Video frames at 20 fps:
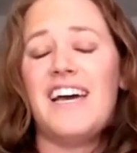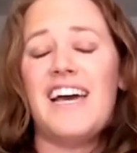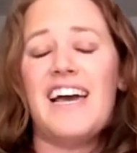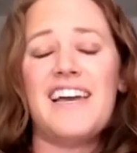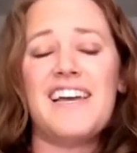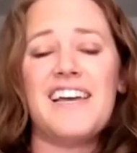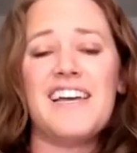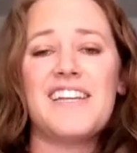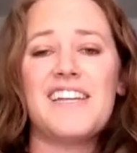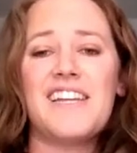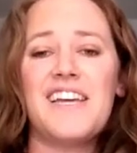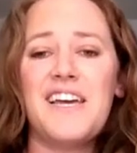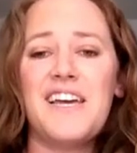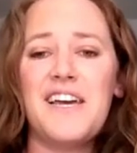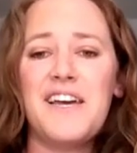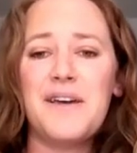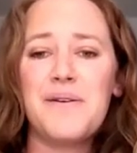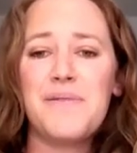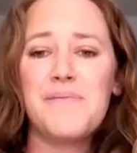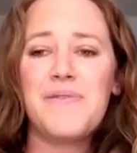And
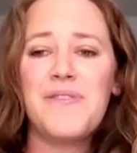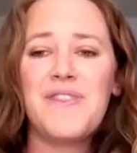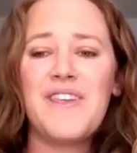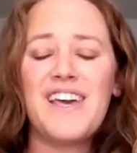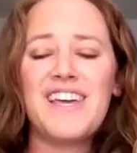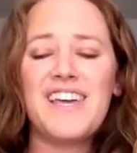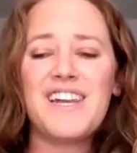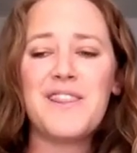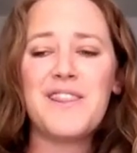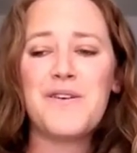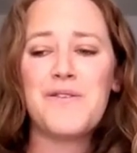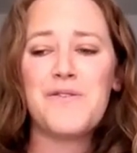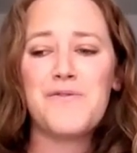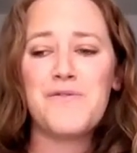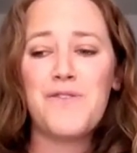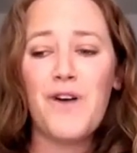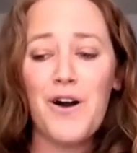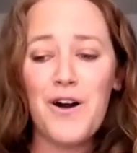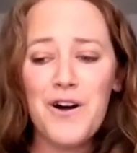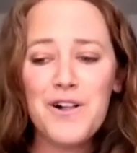then in the
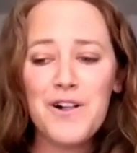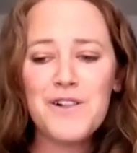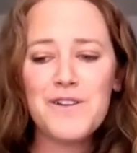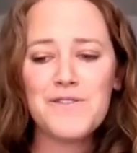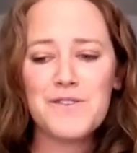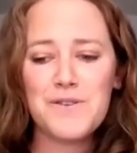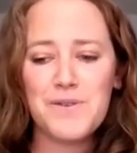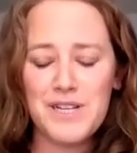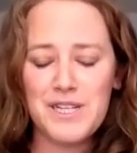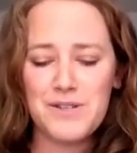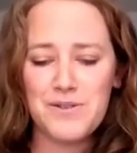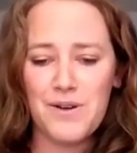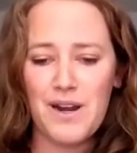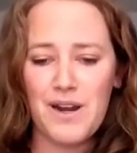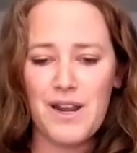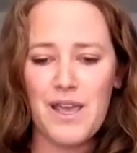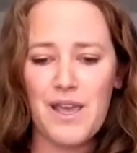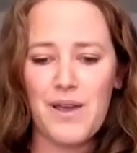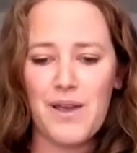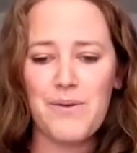fall of twenty
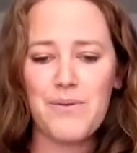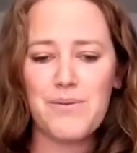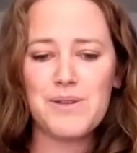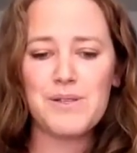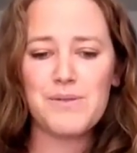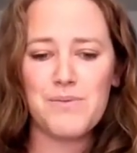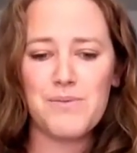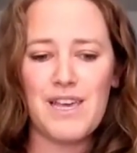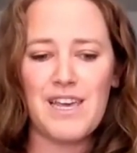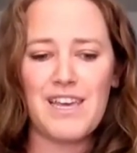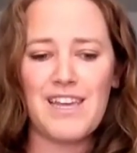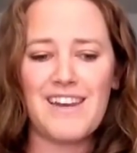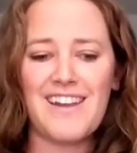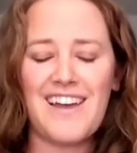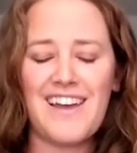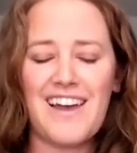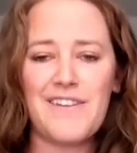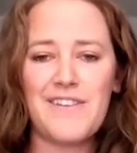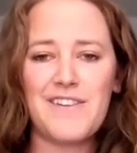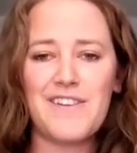twenty was when
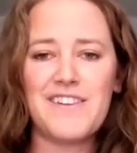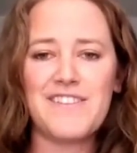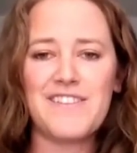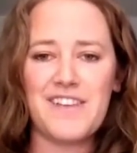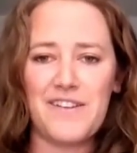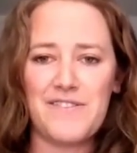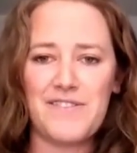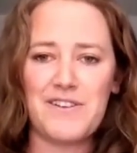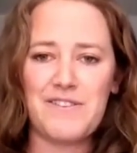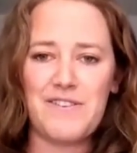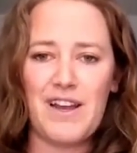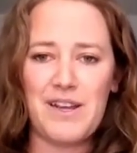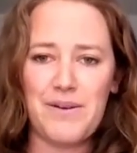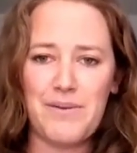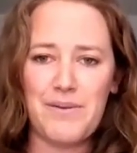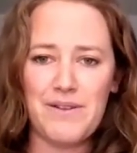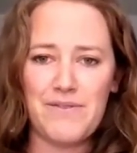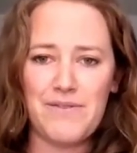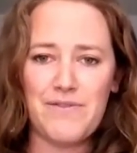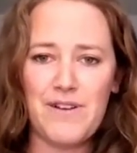I discovered Write
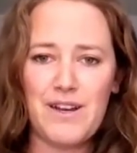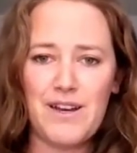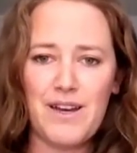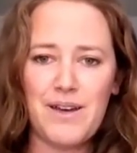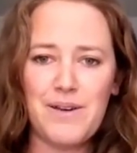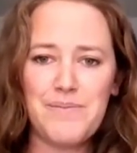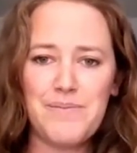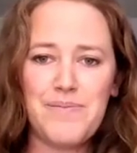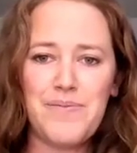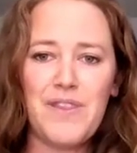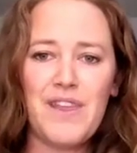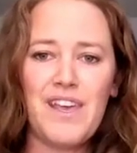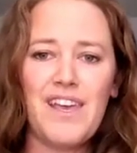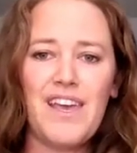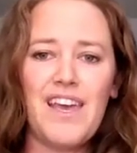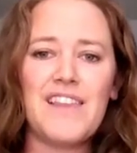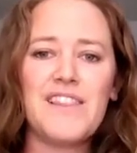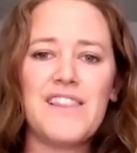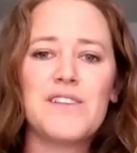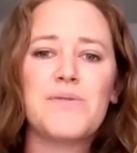Your Way to Freedom.
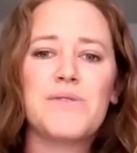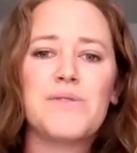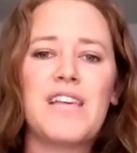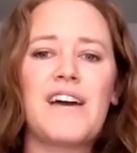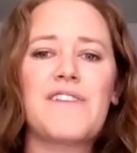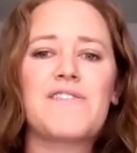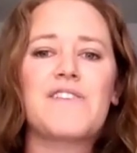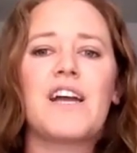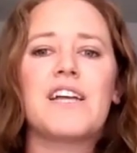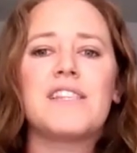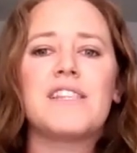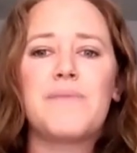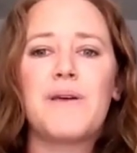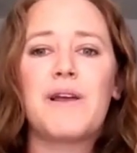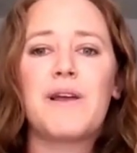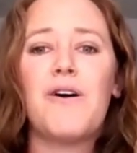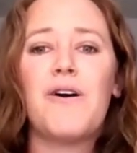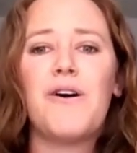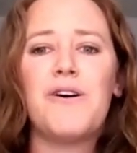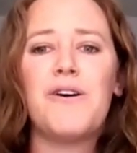And this was after I'd
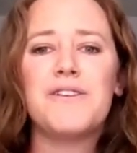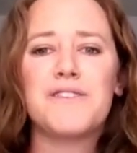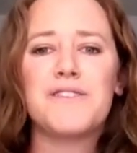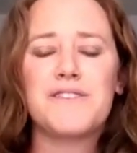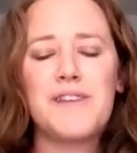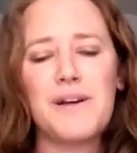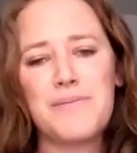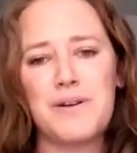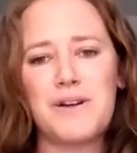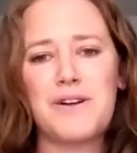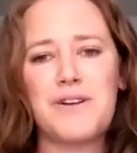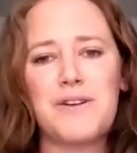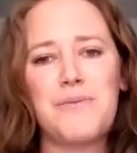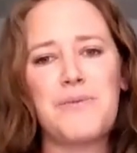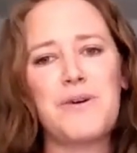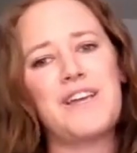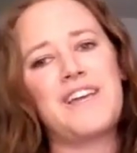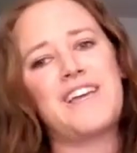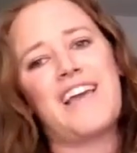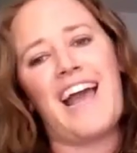spent all summer
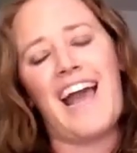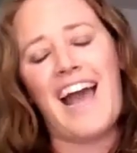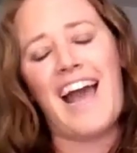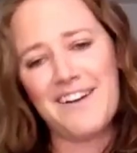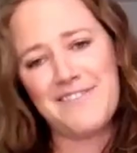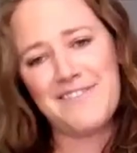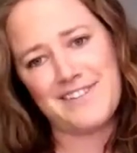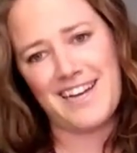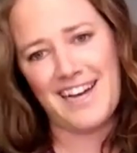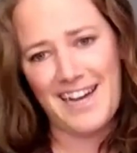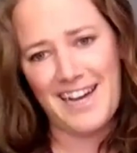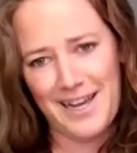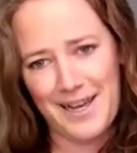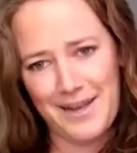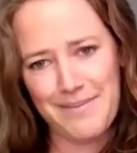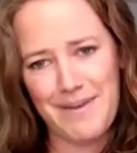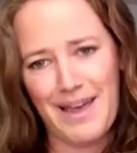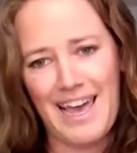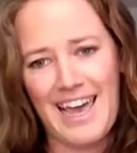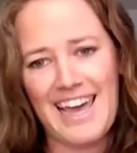working
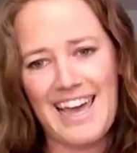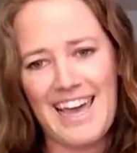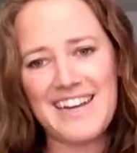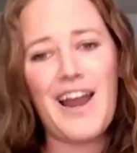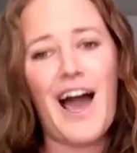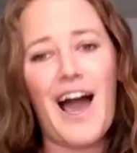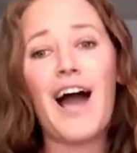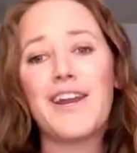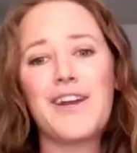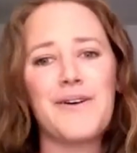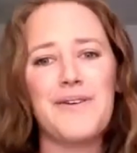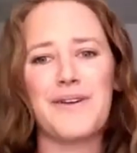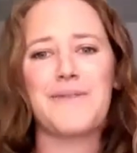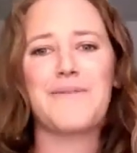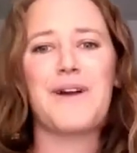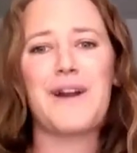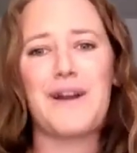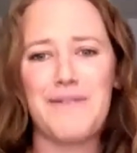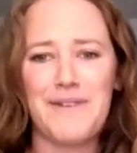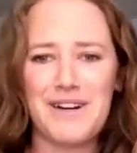half-time and not knowing
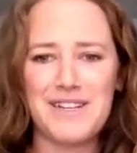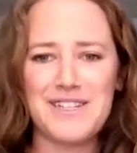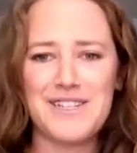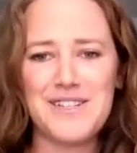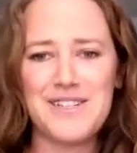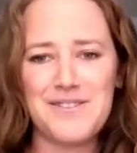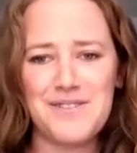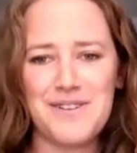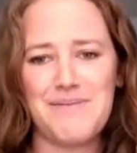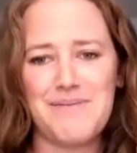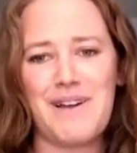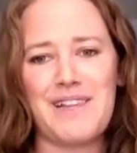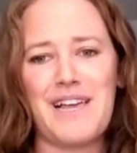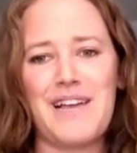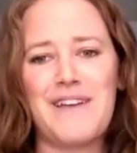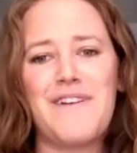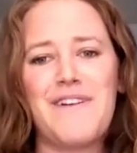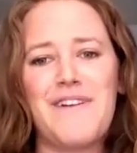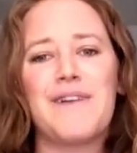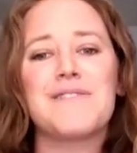what I wanted to do with my
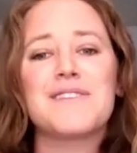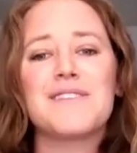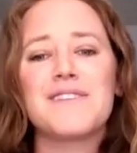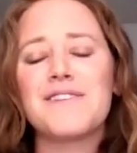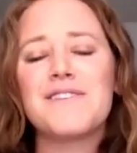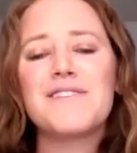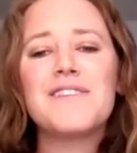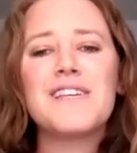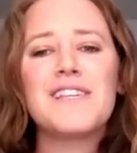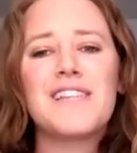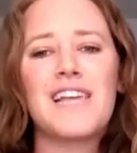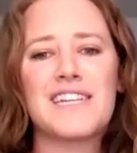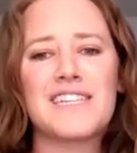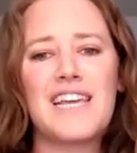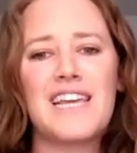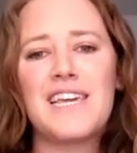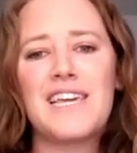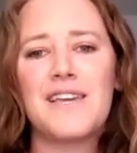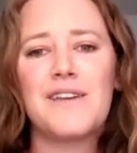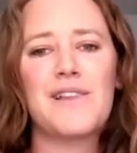life. I was literally like
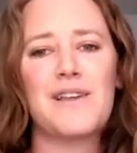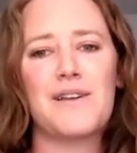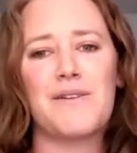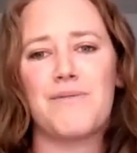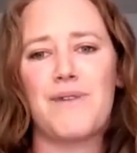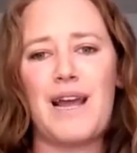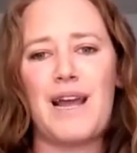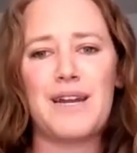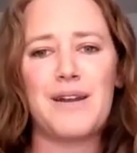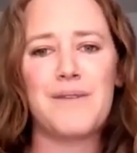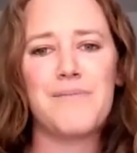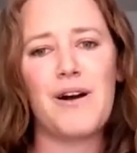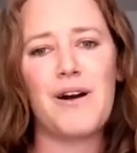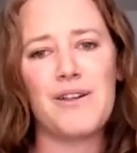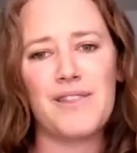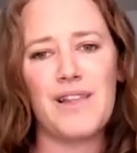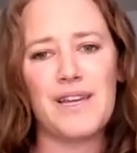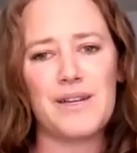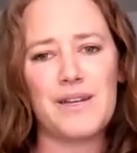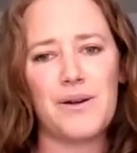taking like random
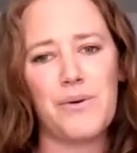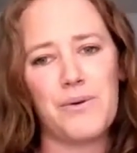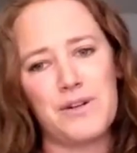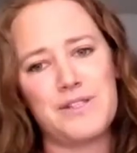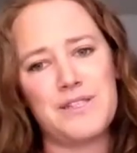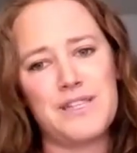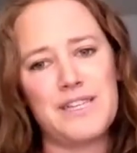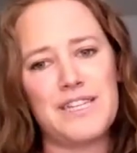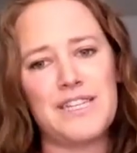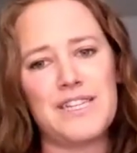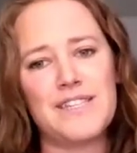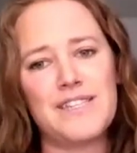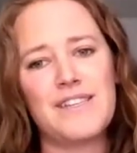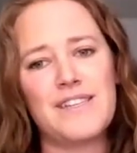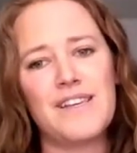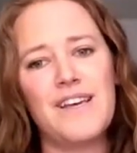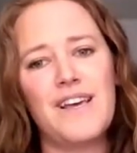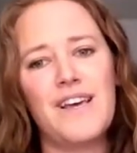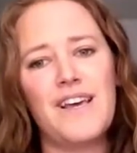online courses